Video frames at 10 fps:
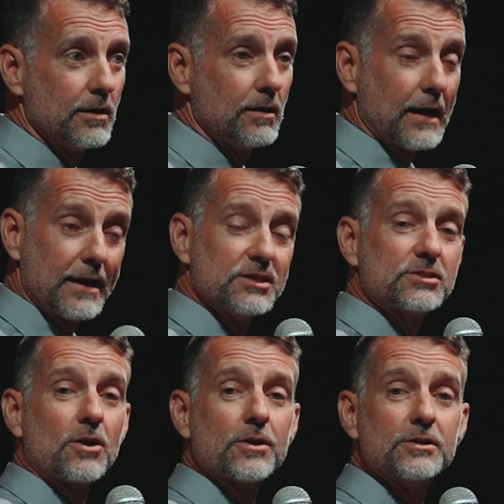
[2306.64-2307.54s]
And he
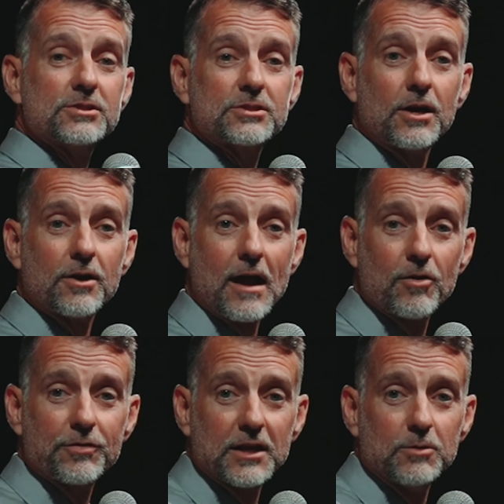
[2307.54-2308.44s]
started to stutter. I
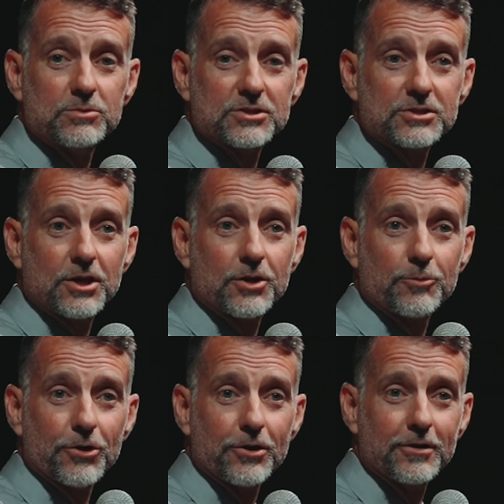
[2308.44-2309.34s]
don't think he was a
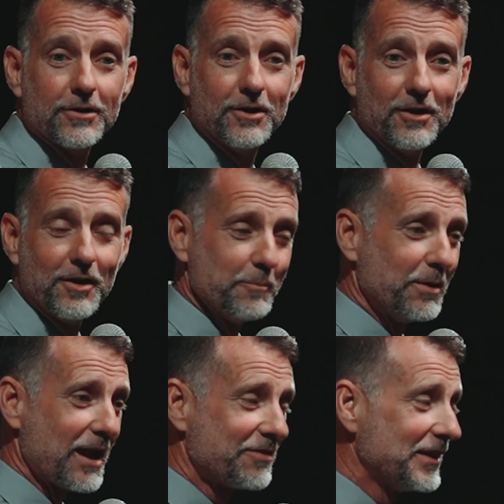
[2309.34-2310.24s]
stutterer,
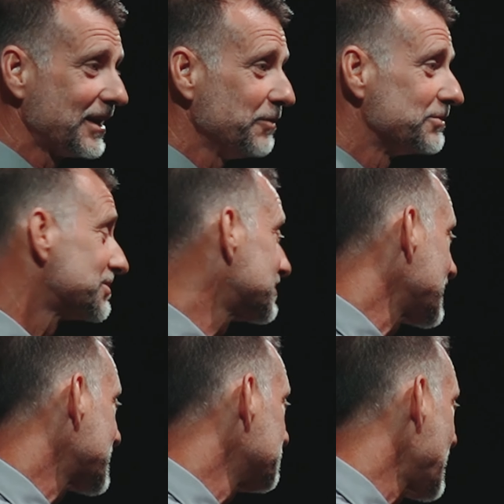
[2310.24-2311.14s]
but I think he was
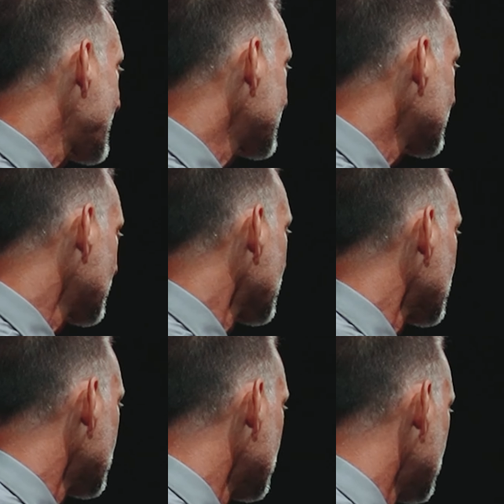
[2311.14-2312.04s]
taken back. Yeah,
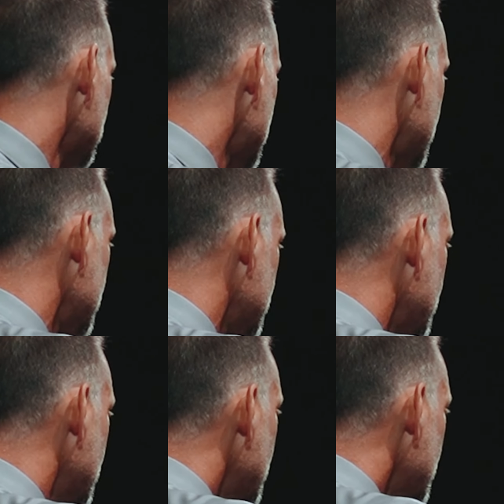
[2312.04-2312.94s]
okay.
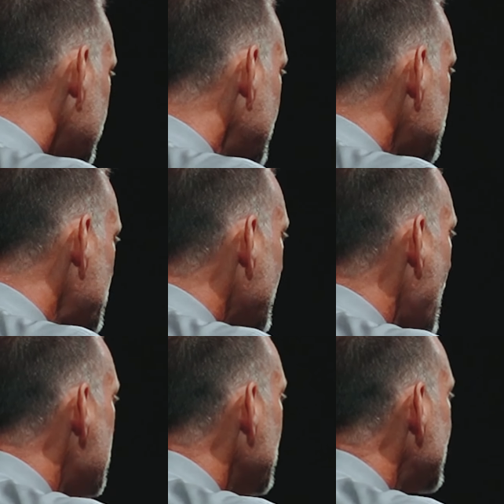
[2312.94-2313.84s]
Thanks, man.
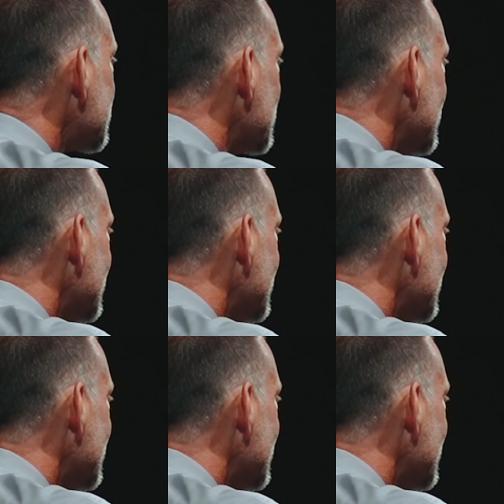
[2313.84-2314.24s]
God bless you.